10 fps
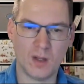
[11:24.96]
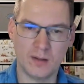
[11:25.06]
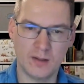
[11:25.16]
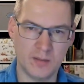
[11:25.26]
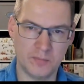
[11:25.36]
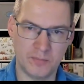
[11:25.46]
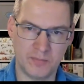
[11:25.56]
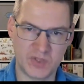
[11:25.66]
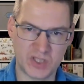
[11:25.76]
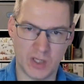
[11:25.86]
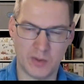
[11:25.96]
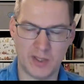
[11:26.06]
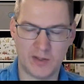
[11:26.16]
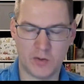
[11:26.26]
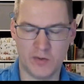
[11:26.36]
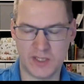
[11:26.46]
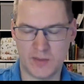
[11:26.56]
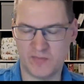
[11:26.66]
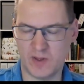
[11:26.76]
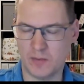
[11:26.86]
The general
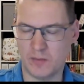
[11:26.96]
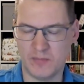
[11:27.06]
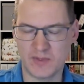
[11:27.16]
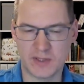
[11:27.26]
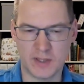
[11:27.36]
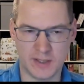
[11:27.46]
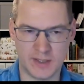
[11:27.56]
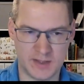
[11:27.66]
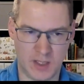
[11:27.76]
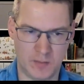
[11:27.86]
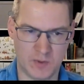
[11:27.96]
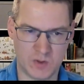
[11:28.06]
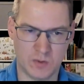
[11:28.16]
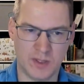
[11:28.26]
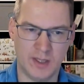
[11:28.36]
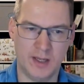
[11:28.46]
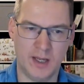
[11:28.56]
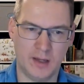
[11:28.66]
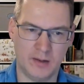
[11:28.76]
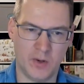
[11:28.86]
concept will be still the same. So the
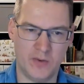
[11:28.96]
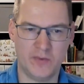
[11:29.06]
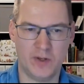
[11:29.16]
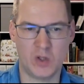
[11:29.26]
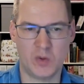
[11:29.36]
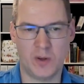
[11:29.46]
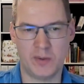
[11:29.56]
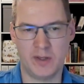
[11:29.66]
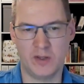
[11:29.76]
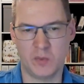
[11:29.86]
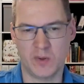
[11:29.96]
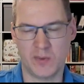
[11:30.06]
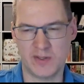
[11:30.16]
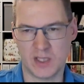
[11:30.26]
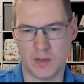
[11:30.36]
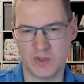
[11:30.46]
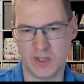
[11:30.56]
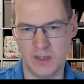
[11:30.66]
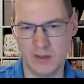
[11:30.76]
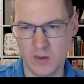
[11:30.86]
GraphQL query and the request comes
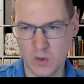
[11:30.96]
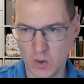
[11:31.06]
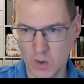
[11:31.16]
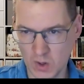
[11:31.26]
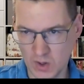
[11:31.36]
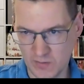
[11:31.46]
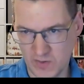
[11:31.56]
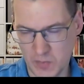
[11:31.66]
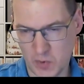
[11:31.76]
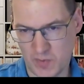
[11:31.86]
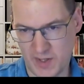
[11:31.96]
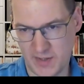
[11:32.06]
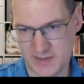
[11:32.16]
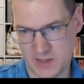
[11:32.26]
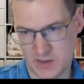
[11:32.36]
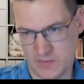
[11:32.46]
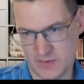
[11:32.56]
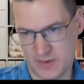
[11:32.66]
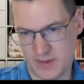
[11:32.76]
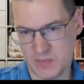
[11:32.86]
in. We provide a set of
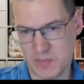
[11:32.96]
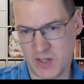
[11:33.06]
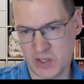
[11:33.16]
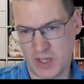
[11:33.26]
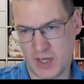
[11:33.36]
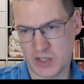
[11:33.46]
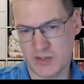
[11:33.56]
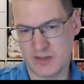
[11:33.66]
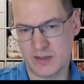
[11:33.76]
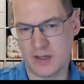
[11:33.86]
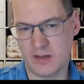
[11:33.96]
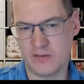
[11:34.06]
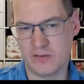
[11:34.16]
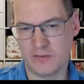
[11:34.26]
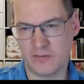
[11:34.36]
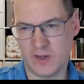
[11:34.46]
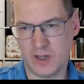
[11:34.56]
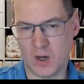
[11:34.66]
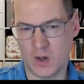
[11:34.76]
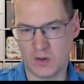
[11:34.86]
dispatcher actions. They figure
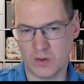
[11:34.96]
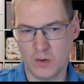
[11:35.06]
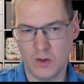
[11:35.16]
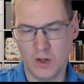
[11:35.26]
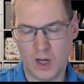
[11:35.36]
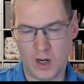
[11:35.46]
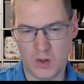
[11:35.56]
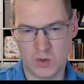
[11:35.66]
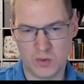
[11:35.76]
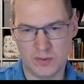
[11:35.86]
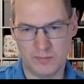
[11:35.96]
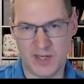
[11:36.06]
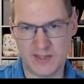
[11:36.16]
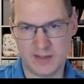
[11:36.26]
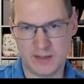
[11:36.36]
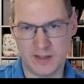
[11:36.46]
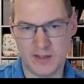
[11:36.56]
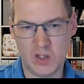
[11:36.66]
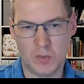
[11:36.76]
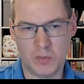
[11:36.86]
out how to basically
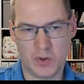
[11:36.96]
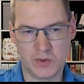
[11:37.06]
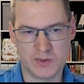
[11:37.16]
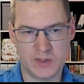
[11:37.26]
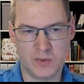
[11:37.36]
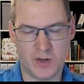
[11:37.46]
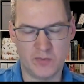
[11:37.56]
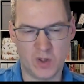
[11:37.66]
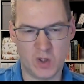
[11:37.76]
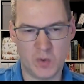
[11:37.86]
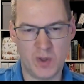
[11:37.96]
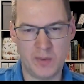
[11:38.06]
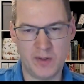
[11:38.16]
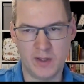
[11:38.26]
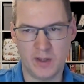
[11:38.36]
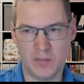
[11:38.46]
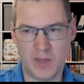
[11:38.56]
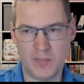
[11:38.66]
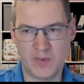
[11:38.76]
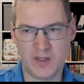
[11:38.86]
decompose the GraphQL query and
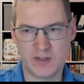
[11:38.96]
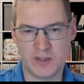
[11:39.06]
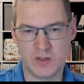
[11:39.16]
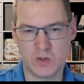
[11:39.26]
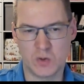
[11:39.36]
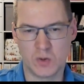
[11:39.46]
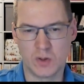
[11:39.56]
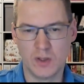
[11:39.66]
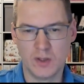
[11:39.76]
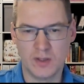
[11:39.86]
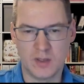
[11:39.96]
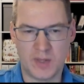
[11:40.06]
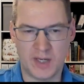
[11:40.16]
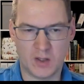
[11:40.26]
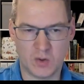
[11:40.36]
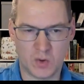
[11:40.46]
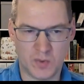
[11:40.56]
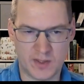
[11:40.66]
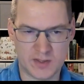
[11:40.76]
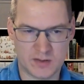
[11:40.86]
map these into the backend
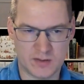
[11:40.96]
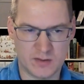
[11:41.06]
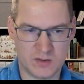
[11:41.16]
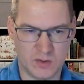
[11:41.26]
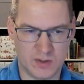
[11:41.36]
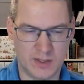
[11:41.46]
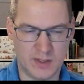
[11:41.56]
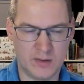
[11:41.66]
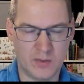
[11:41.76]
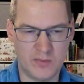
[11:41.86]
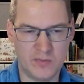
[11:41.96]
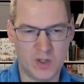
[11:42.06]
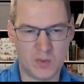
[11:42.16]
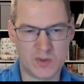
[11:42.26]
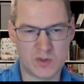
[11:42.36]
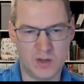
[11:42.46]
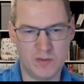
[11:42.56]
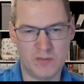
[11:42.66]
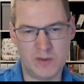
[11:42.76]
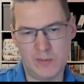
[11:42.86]
request. So the GraphQL
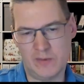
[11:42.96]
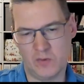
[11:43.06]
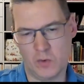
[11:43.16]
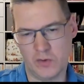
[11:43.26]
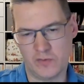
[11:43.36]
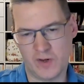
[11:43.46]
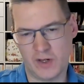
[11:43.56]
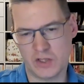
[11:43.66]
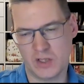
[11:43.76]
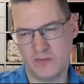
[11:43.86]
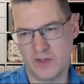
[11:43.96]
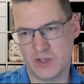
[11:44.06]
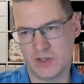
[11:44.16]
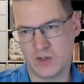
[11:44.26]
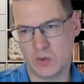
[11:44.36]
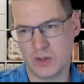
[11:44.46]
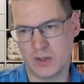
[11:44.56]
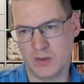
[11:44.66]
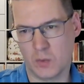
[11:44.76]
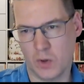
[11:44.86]
resolver will invoke a function which is doing
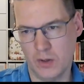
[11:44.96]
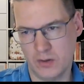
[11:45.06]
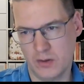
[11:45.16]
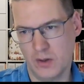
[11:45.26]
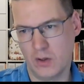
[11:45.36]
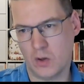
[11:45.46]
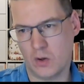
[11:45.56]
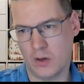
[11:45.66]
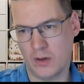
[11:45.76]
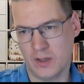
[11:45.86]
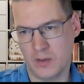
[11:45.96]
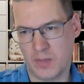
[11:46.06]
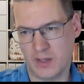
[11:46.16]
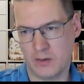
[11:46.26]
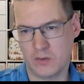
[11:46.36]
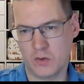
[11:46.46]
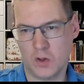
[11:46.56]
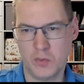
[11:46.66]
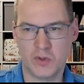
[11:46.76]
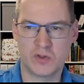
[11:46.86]
the work, calling the backend
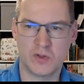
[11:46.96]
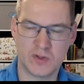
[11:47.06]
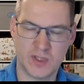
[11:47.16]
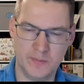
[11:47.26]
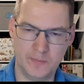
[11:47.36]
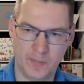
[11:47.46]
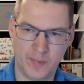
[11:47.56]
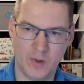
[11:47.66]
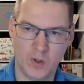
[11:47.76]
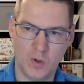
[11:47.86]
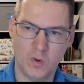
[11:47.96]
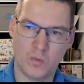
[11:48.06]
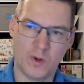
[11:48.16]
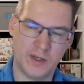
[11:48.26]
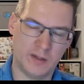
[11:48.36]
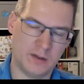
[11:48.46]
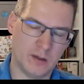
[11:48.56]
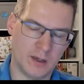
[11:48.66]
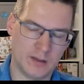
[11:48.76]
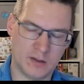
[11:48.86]
commerce system, waiting
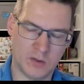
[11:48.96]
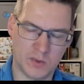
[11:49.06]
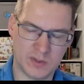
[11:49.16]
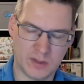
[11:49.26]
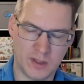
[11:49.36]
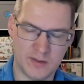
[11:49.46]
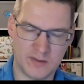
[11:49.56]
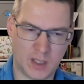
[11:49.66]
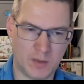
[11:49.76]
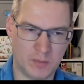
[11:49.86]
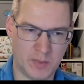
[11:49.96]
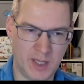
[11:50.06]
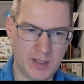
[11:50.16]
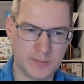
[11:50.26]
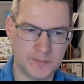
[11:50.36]
until the result is coming back.